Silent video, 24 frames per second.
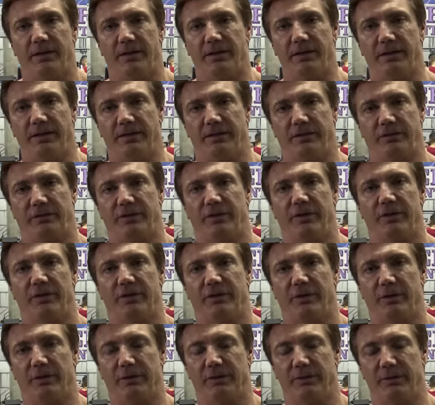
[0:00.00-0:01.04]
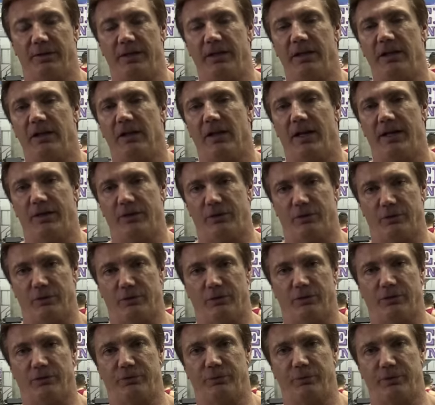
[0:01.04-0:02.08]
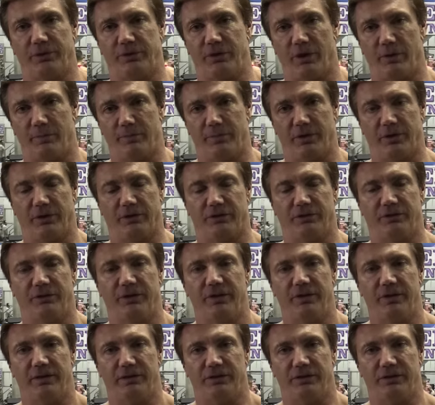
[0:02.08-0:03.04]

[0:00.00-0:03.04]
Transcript: is the incline curls with dumbbells.